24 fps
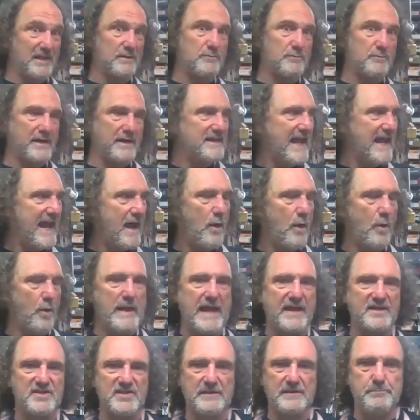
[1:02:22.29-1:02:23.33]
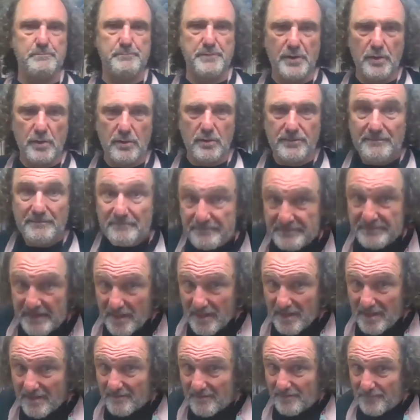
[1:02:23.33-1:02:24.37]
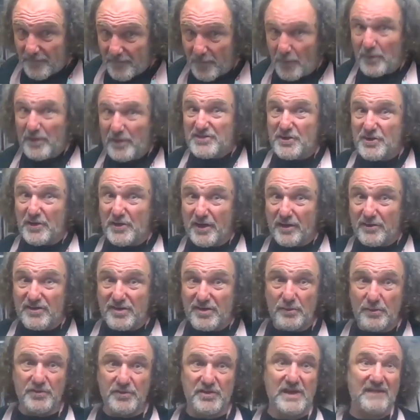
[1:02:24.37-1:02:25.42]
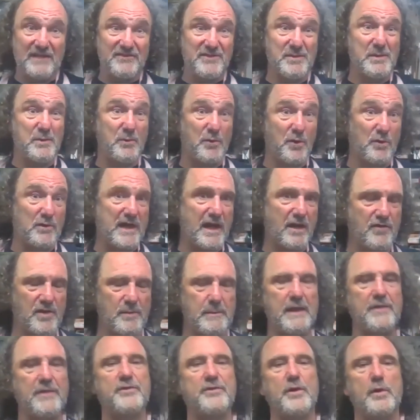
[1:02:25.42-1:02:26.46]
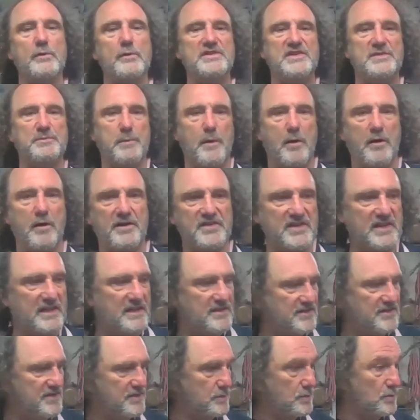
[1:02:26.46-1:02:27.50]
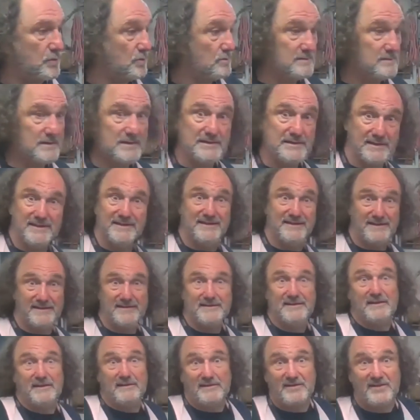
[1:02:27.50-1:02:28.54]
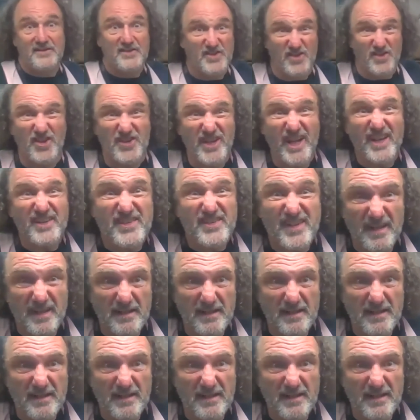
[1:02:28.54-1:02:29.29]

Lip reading: Like right now, we actually build furniture here too, so you have to be real careful about throwing sparks into sawdust.